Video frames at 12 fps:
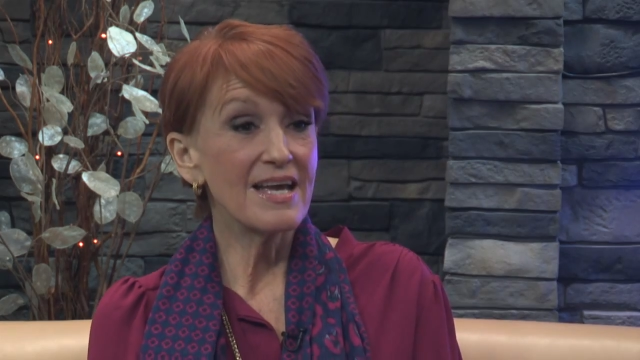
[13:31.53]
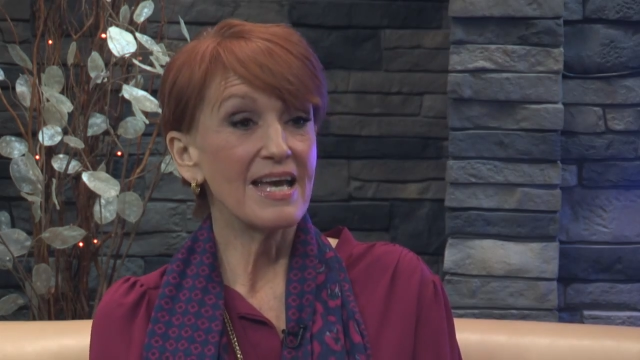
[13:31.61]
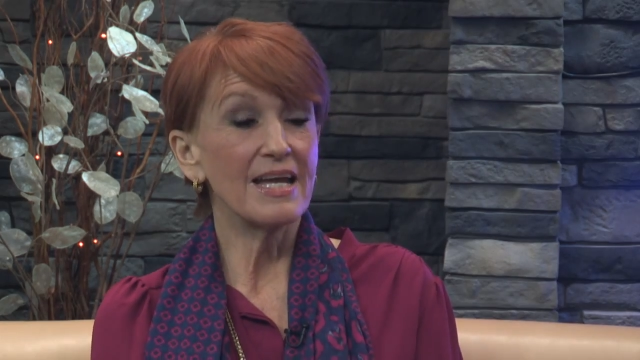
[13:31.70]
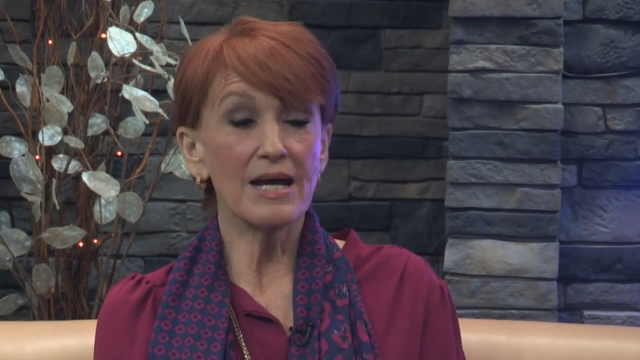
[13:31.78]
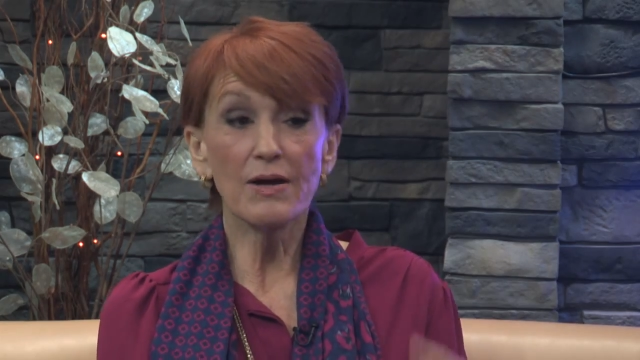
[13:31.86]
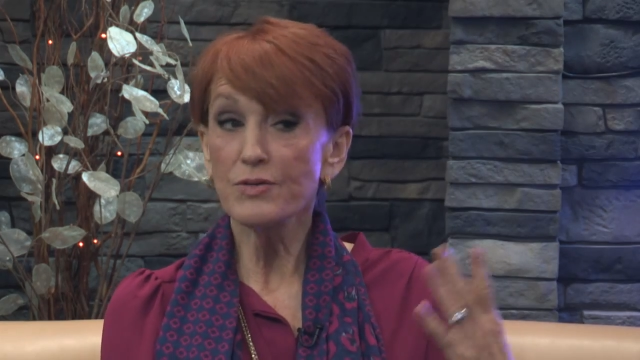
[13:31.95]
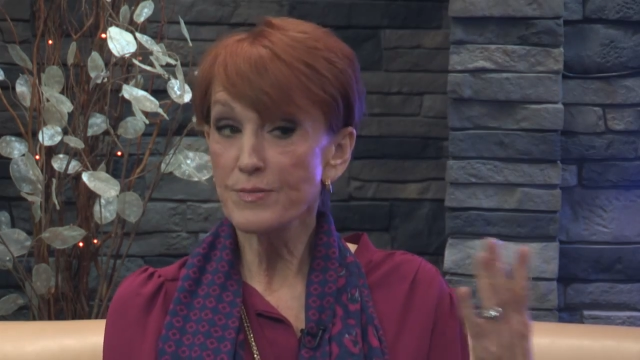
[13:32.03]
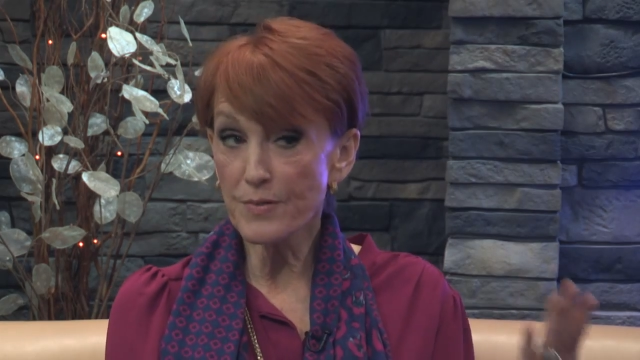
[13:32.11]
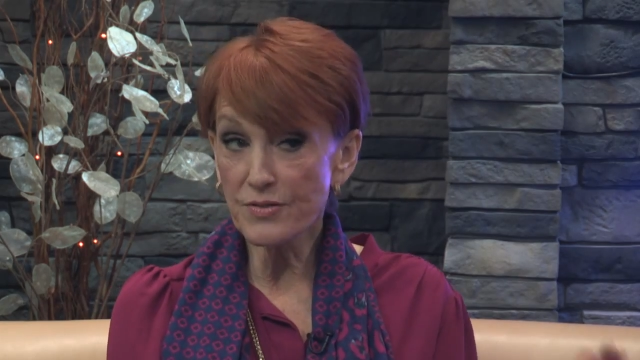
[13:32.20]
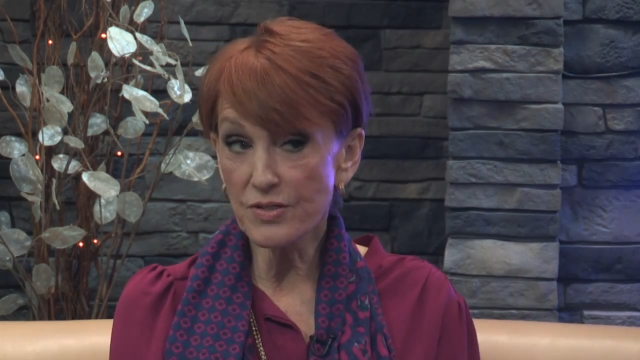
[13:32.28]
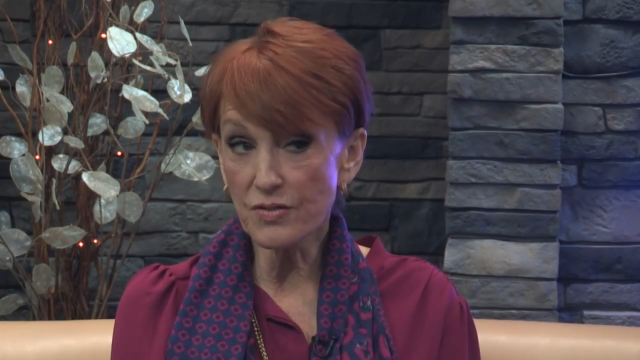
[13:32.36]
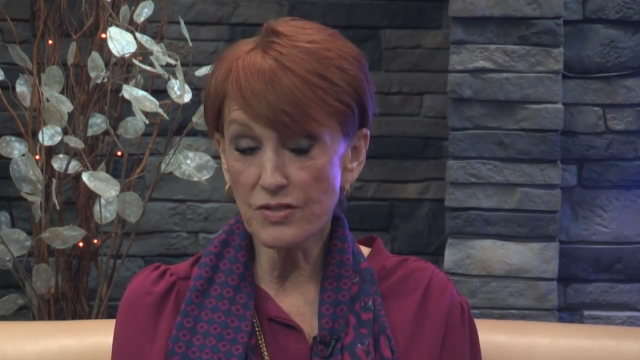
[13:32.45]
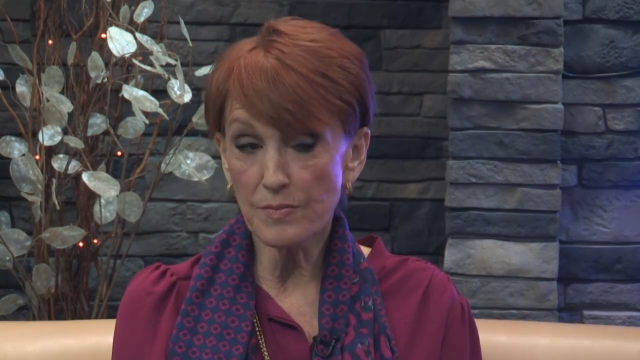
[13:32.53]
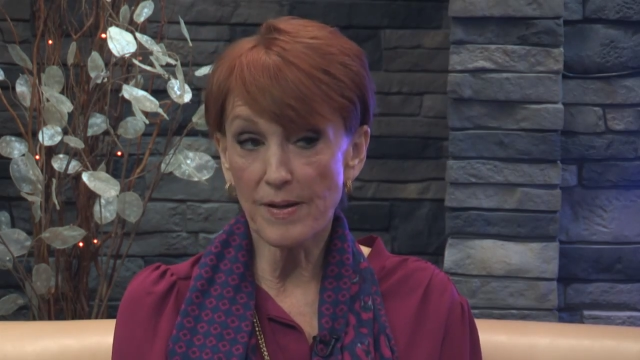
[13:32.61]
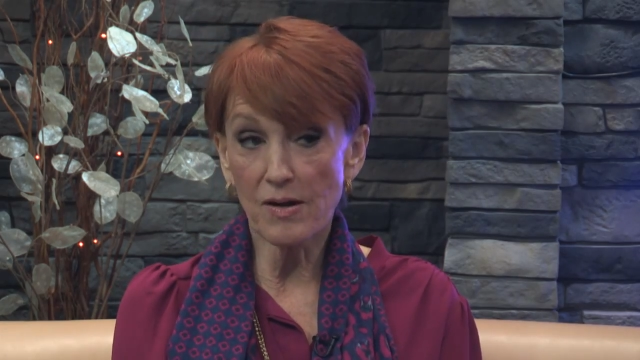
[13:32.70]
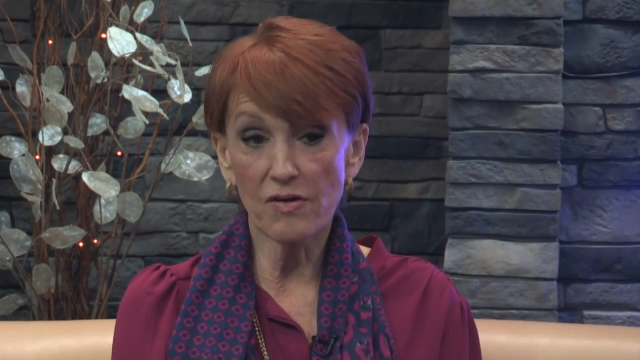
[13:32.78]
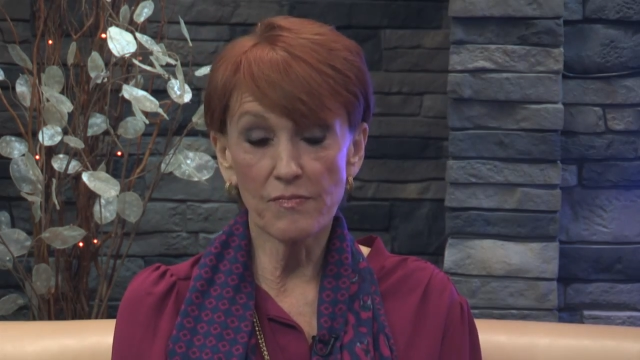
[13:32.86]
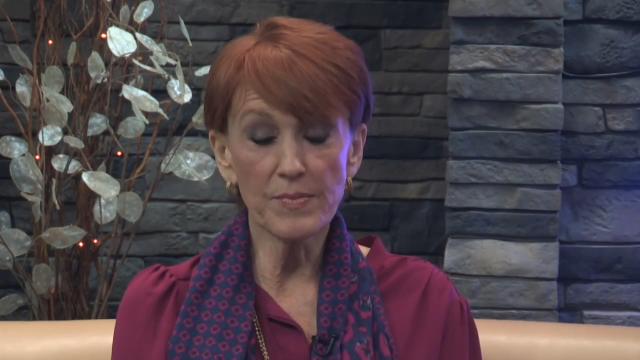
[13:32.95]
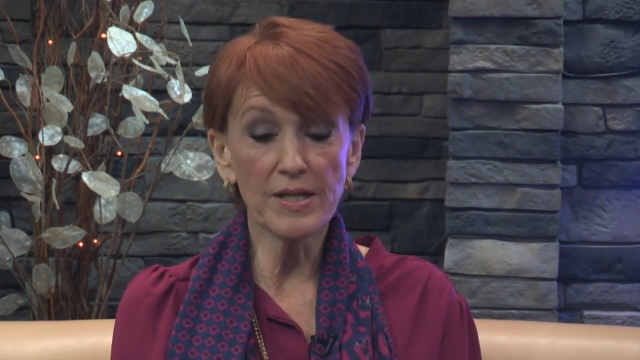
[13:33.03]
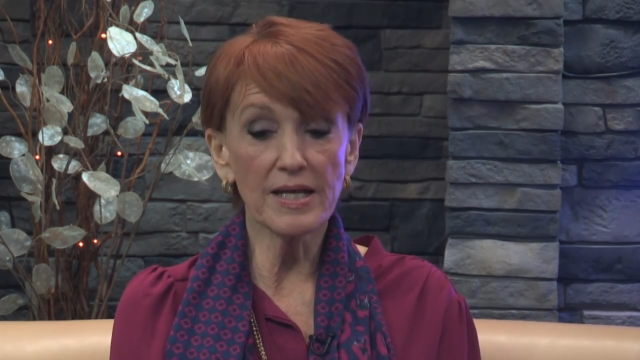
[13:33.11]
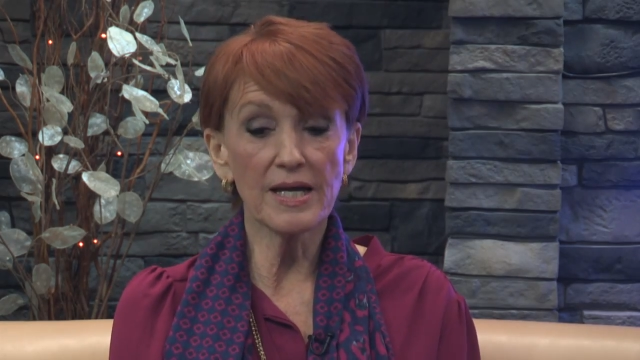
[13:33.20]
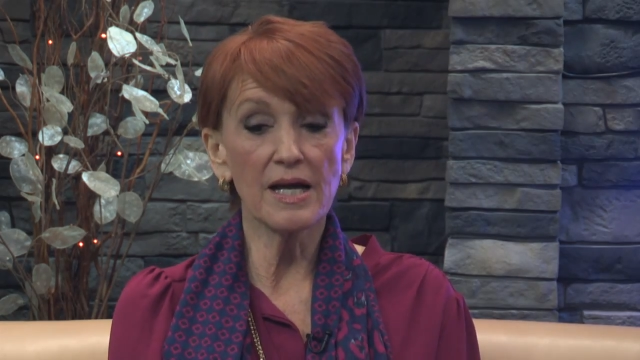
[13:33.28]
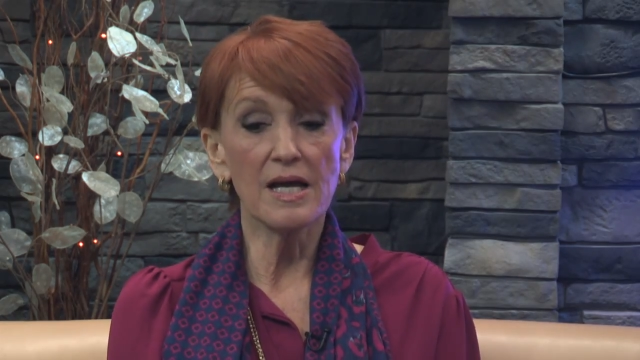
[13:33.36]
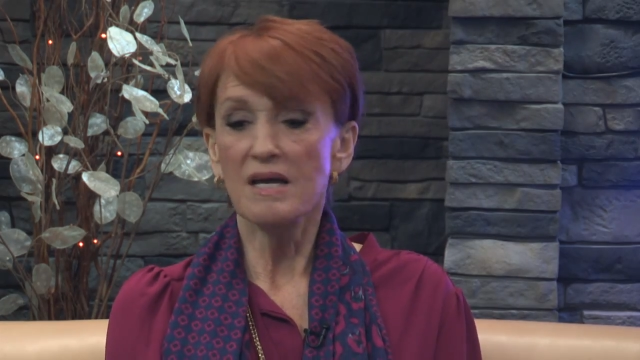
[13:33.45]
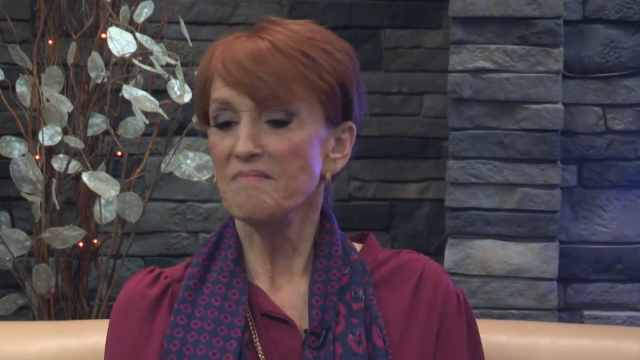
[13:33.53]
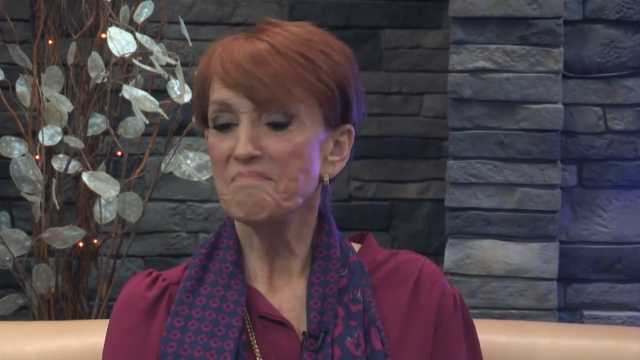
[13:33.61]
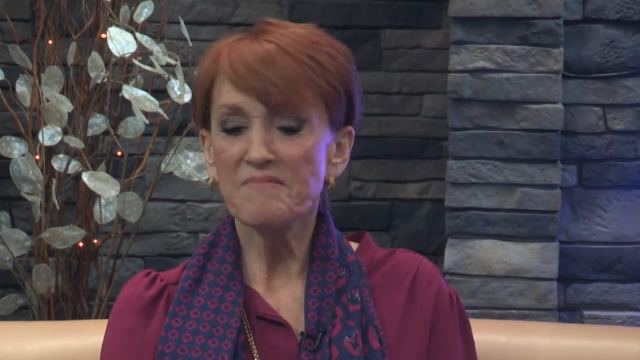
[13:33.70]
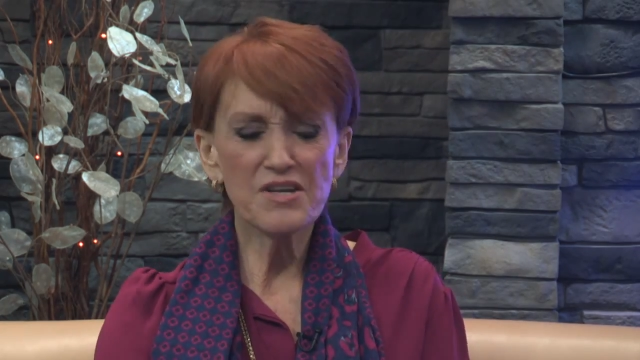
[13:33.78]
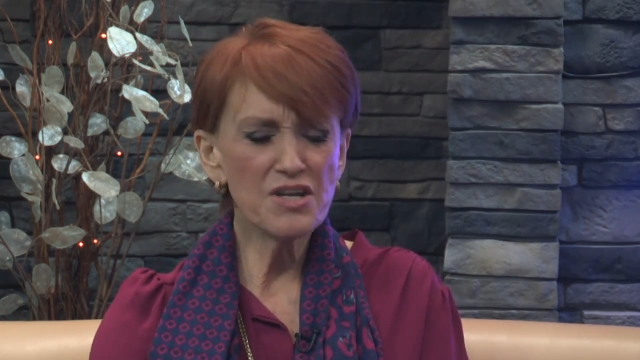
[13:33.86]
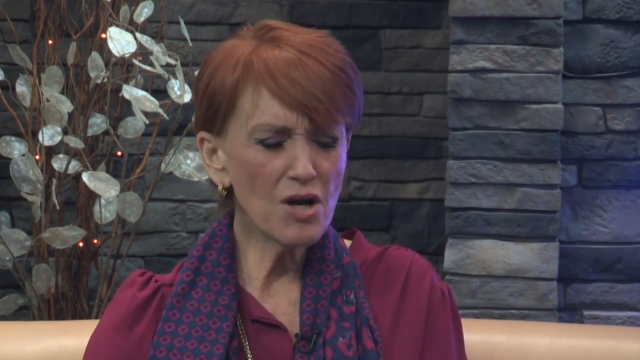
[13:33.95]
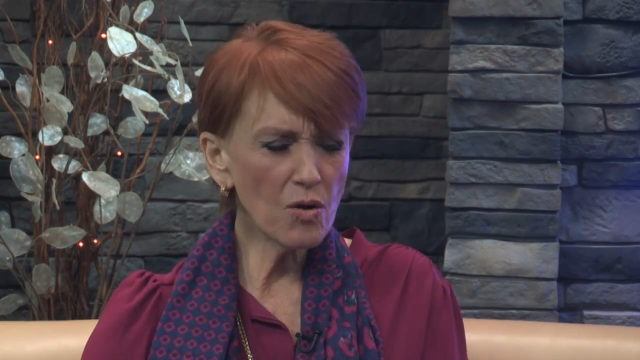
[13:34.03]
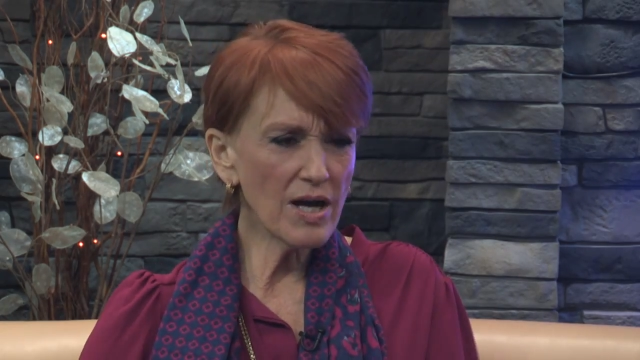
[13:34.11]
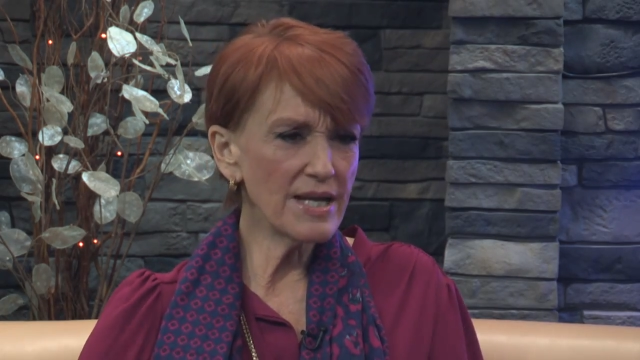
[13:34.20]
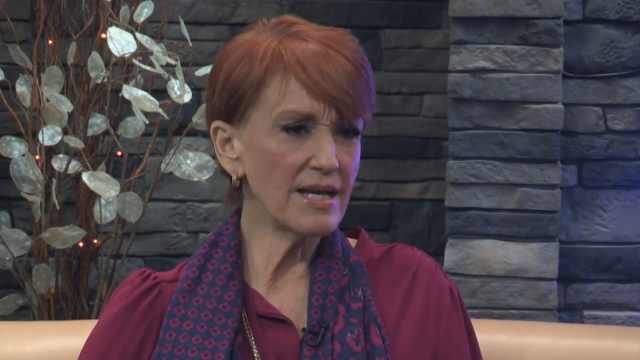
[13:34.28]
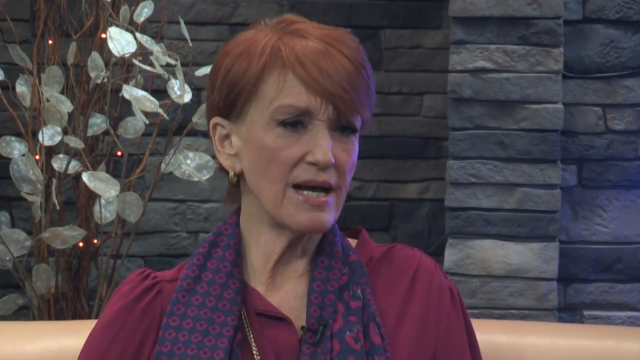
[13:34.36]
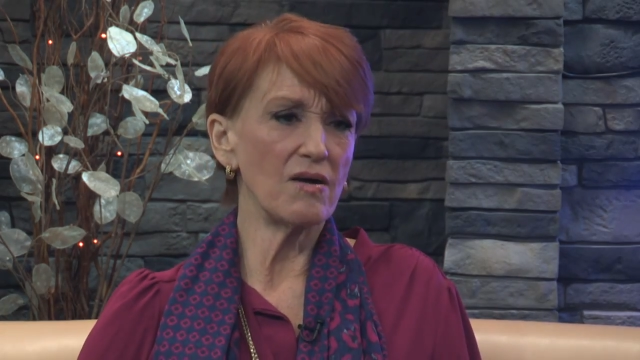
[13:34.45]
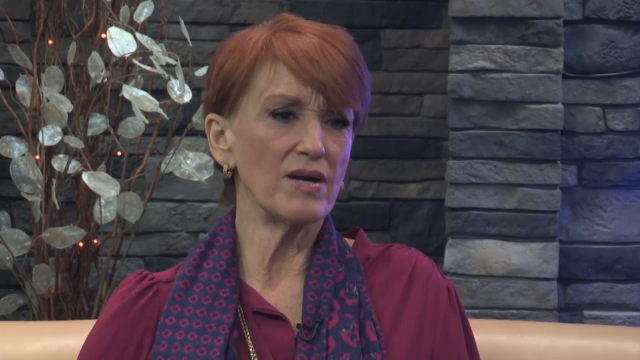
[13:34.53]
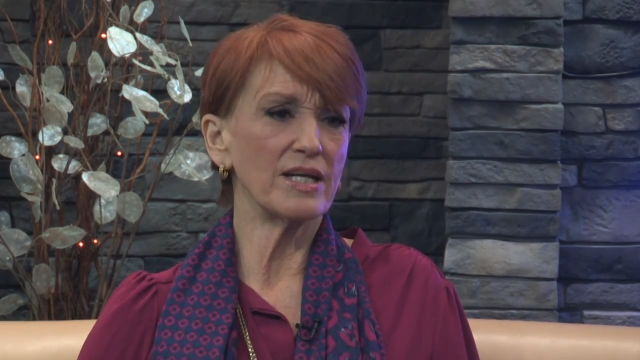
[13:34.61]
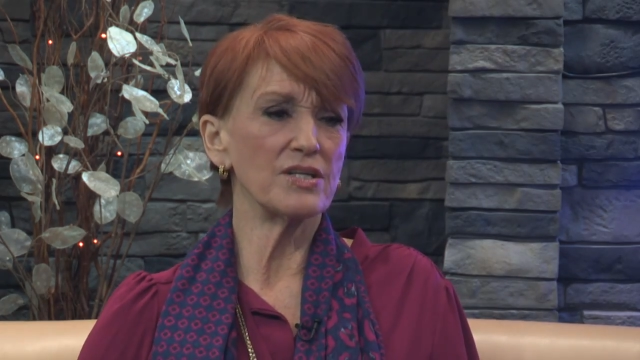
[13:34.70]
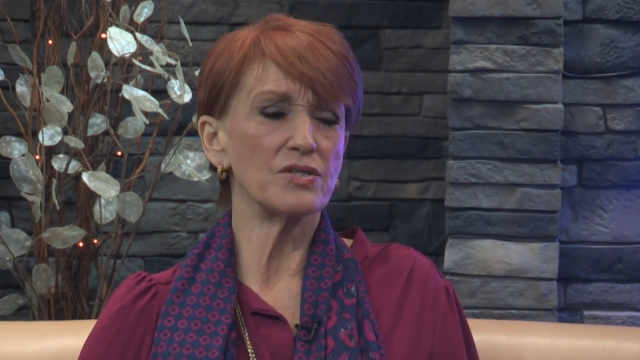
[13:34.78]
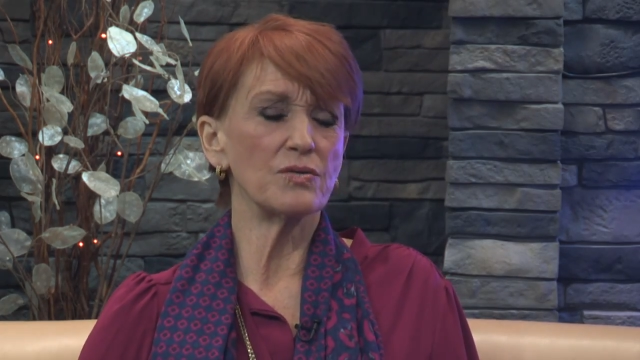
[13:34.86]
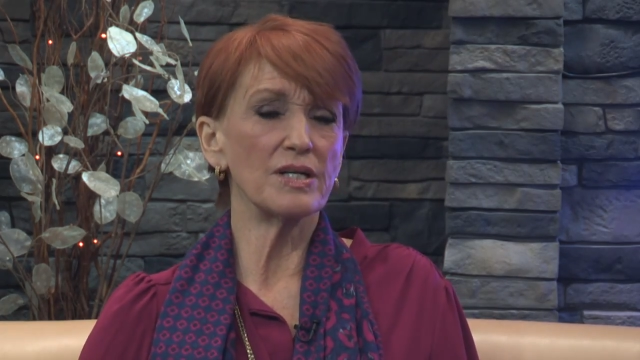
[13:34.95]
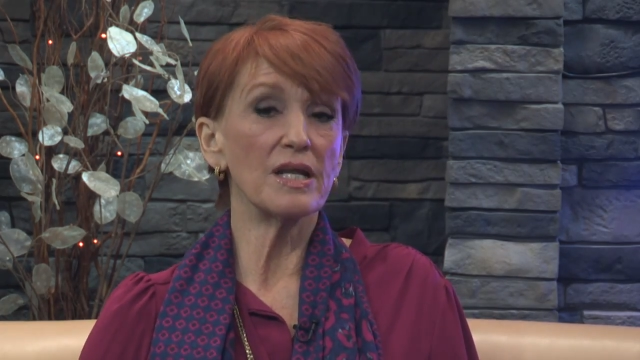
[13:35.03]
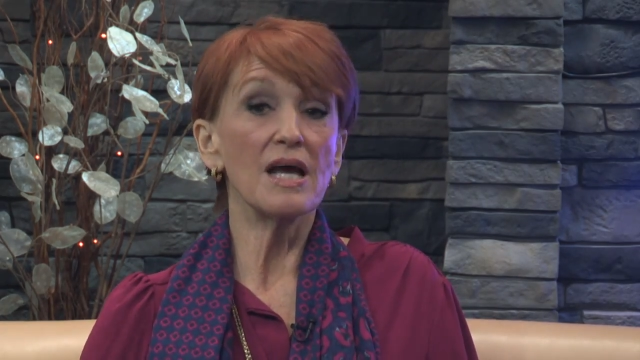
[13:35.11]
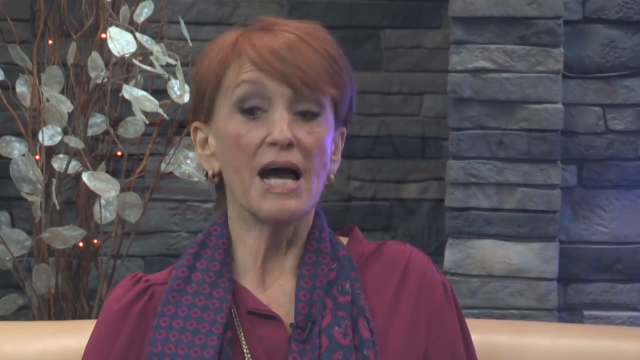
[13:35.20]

And I was supposed to use the power of media. No idea how I could do it.